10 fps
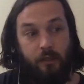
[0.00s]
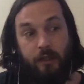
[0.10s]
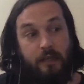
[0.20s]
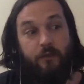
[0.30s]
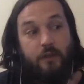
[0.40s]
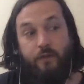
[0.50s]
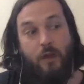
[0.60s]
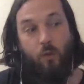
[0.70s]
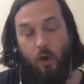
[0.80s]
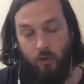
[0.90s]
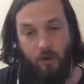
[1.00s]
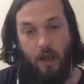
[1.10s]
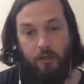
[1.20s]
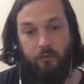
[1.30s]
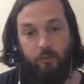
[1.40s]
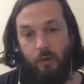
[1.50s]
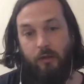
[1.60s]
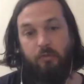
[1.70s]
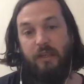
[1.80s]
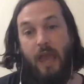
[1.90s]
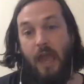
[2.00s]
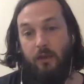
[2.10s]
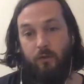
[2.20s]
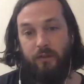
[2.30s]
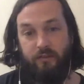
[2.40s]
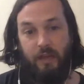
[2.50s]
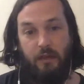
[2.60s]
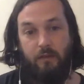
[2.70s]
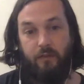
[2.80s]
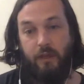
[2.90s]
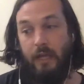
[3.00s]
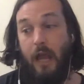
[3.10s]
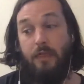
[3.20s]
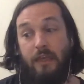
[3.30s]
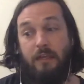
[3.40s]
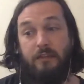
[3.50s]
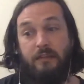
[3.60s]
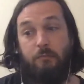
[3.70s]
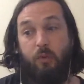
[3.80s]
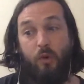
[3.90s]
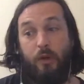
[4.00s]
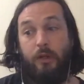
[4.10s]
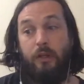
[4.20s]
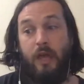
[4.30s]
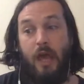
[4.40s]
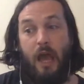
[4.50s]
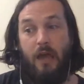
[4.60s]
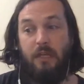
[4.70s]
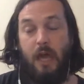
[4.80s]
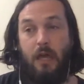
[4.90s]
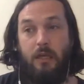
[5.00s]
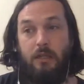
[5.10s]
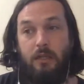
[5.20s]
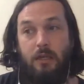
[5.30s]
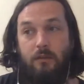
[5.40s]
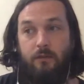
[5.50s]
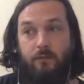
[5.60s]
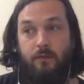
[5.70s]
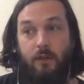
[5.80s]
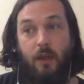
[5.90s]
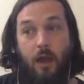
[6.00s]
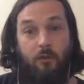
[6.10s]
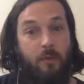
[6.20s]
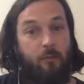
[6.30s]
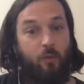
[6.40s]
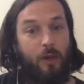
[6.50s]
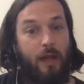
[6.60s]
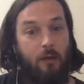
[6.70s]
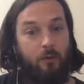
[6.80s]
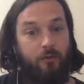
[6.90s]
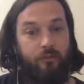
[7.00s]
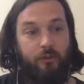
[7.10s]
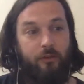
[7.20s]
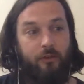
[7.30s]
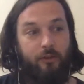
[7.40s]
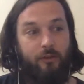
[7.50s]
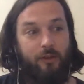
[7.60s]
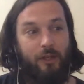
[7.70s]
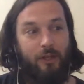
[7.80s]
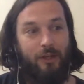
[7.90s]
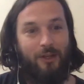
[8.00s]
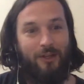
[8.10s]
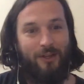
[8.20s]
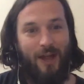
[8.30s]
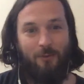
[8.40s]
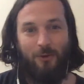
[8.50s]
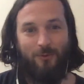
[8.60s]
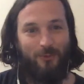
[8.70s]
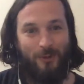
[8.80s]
even if they weren't around when it began or this kind of thing. And I think it's important. I mean, I remember when I was, I won't